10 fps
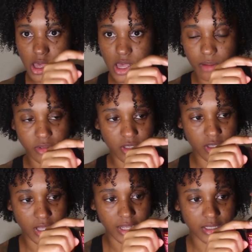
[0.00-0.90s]
up to
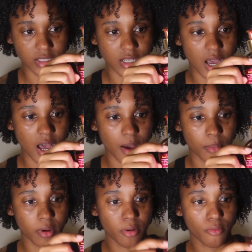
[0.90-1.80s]
the, the top.
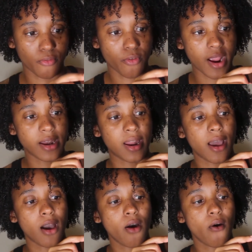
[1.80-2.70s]
Right
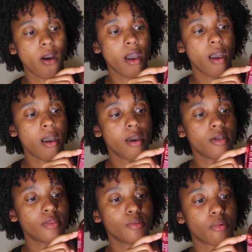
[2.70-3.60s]
now, the